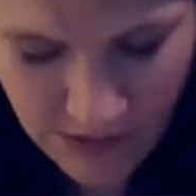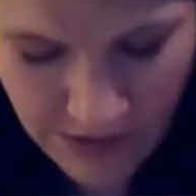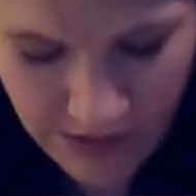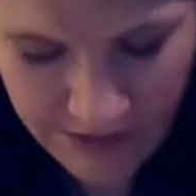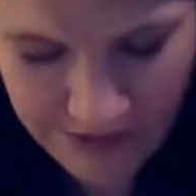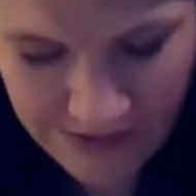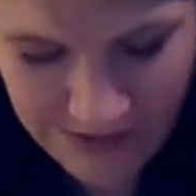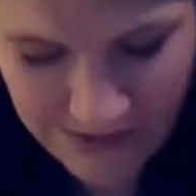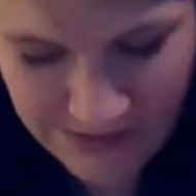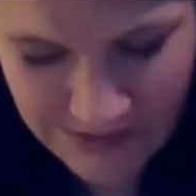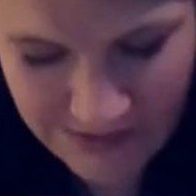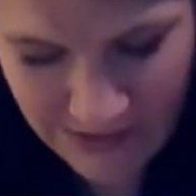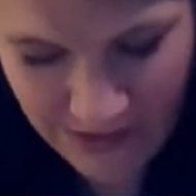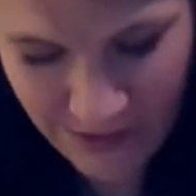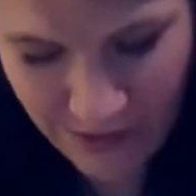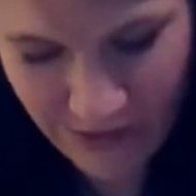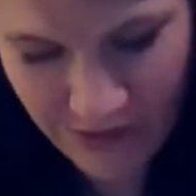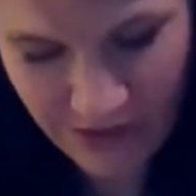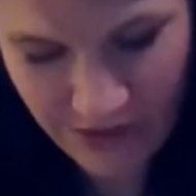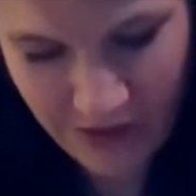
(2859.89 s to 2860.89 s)
All right, this is
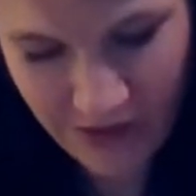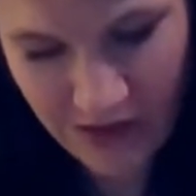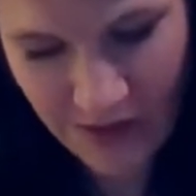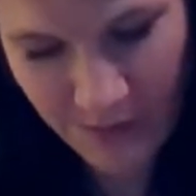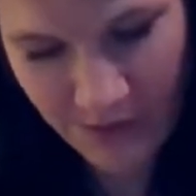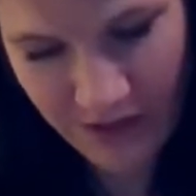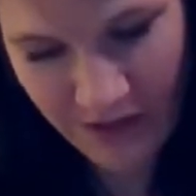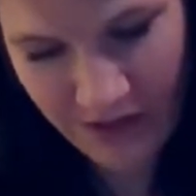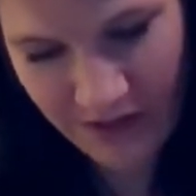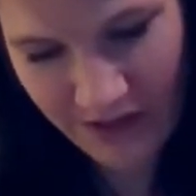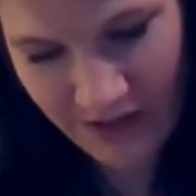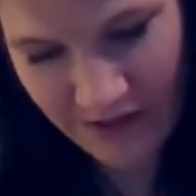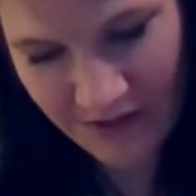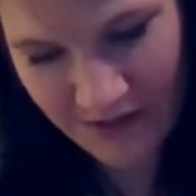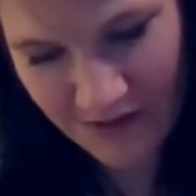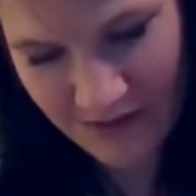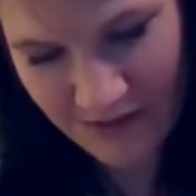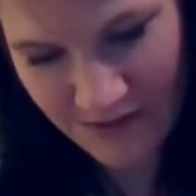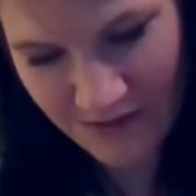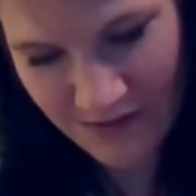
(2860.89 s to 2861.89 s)
the other thing that caught my
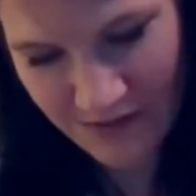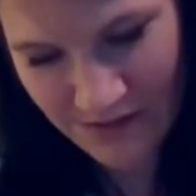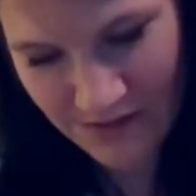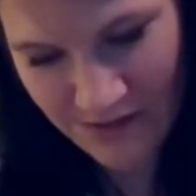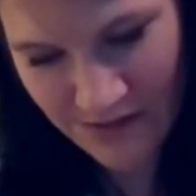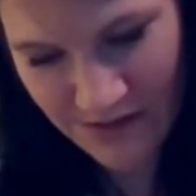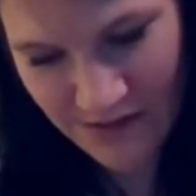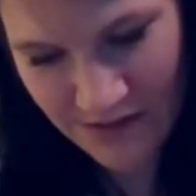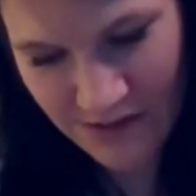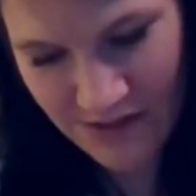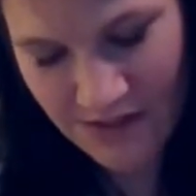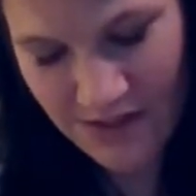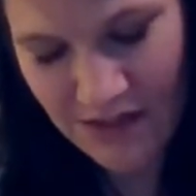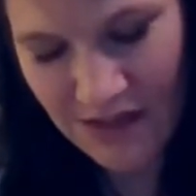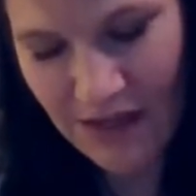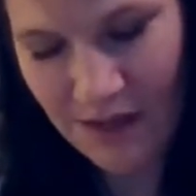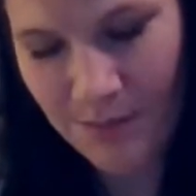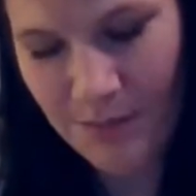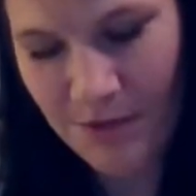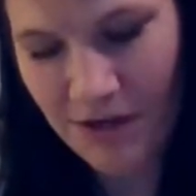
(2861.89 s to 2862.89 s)
eye.
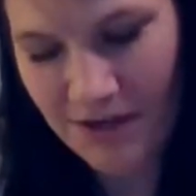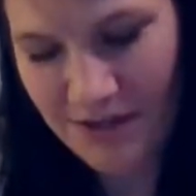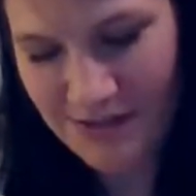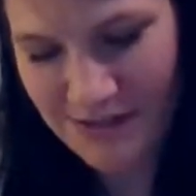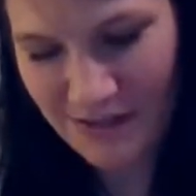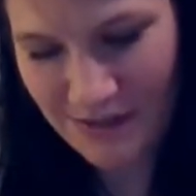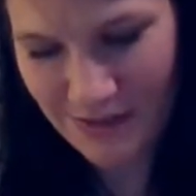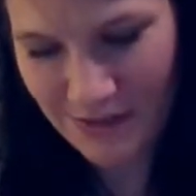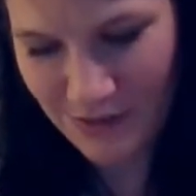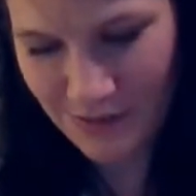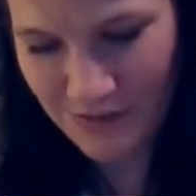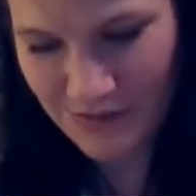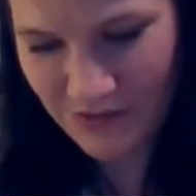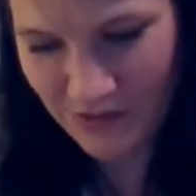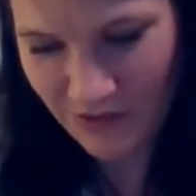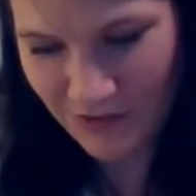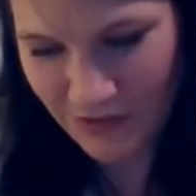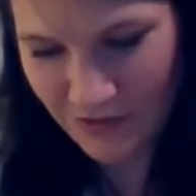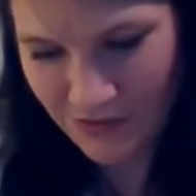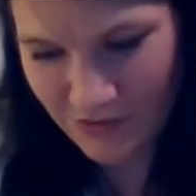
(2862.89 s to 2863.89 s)
I'm not as enthused
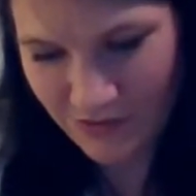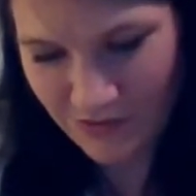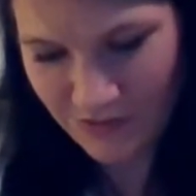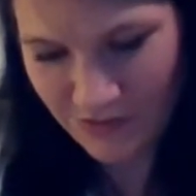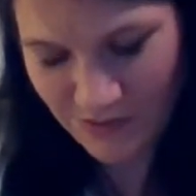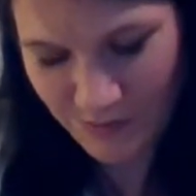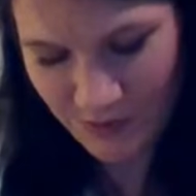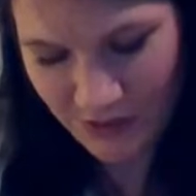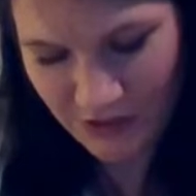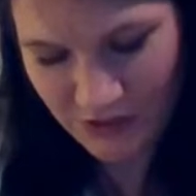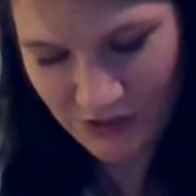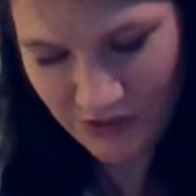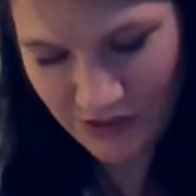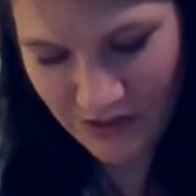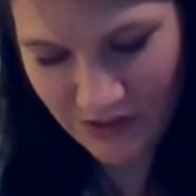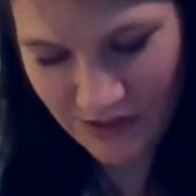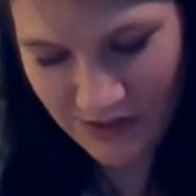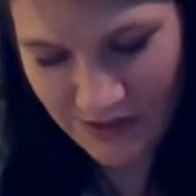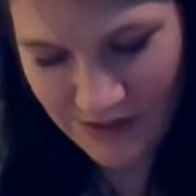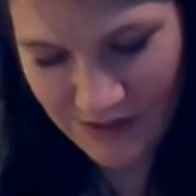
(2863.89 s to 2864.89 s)
on closer
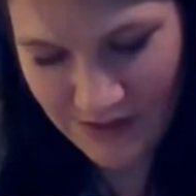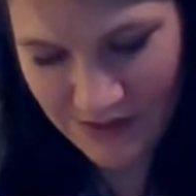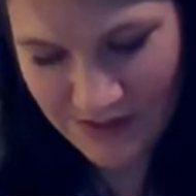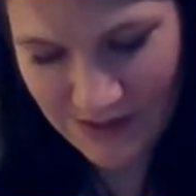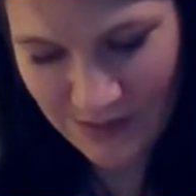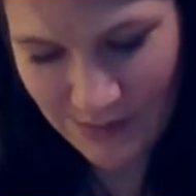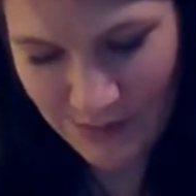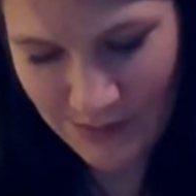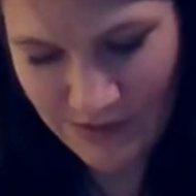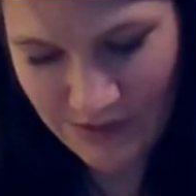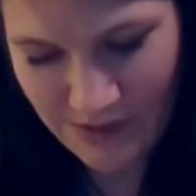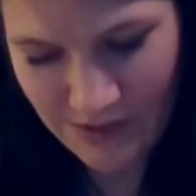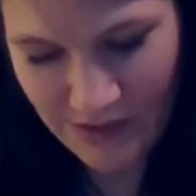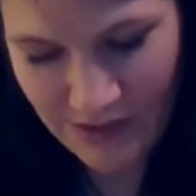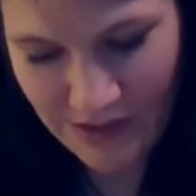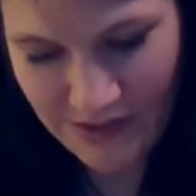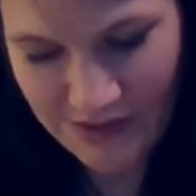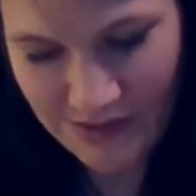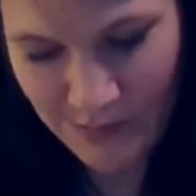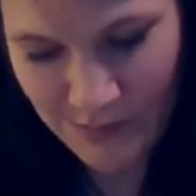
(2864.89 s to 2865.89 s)
inspection. It seemed
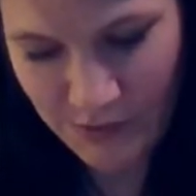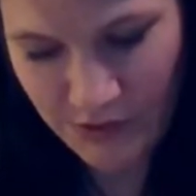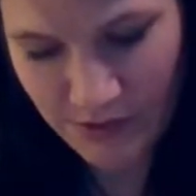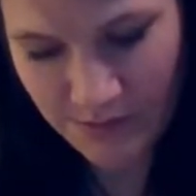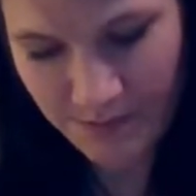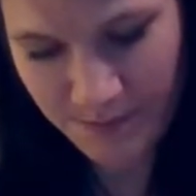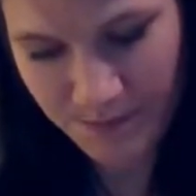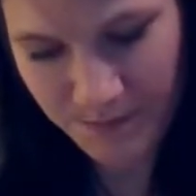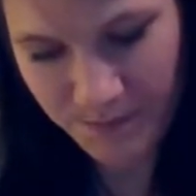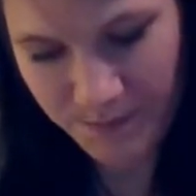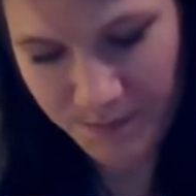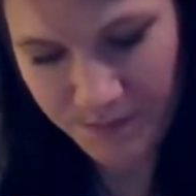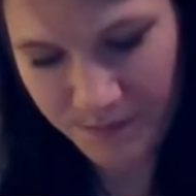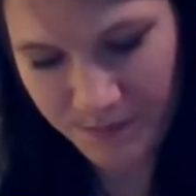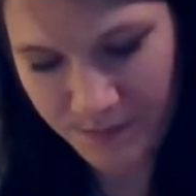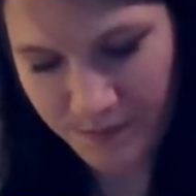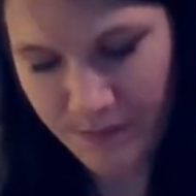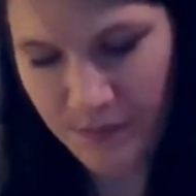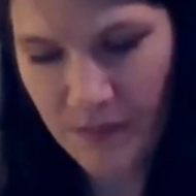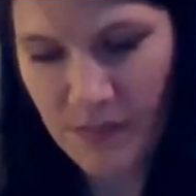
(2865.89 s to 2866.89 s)
nice, but
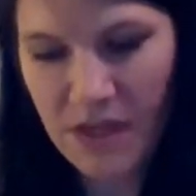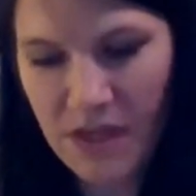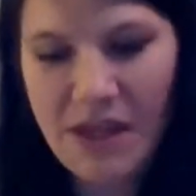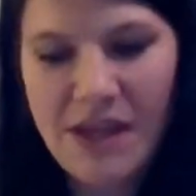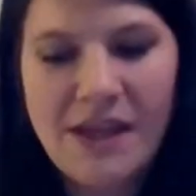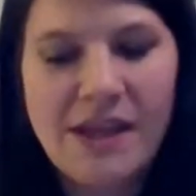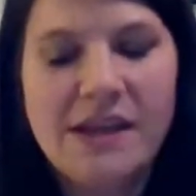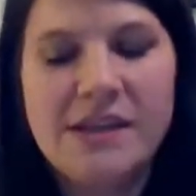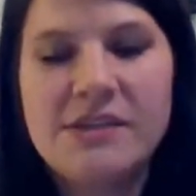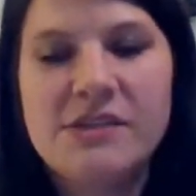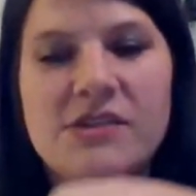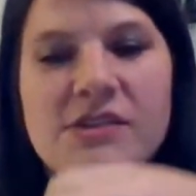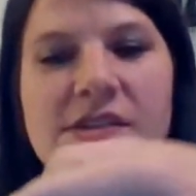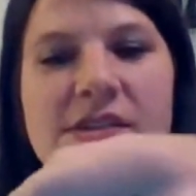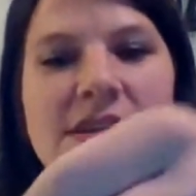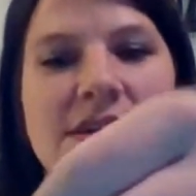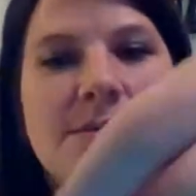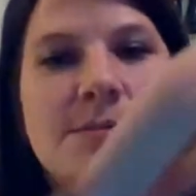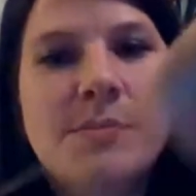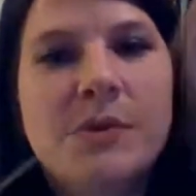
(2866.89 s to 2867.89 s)
it's
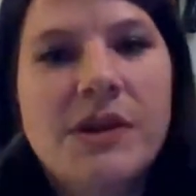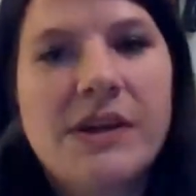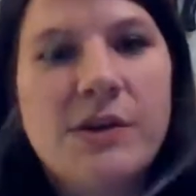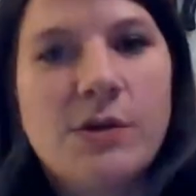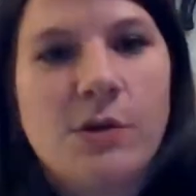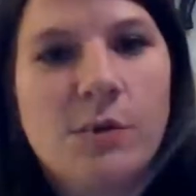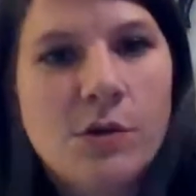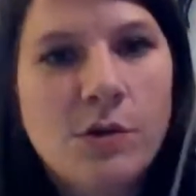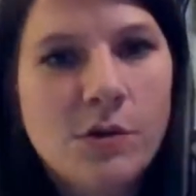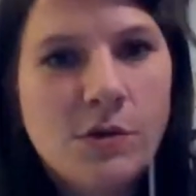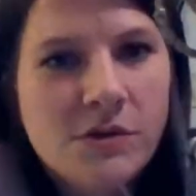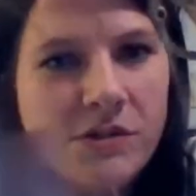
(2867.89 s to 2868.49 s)
just a plain old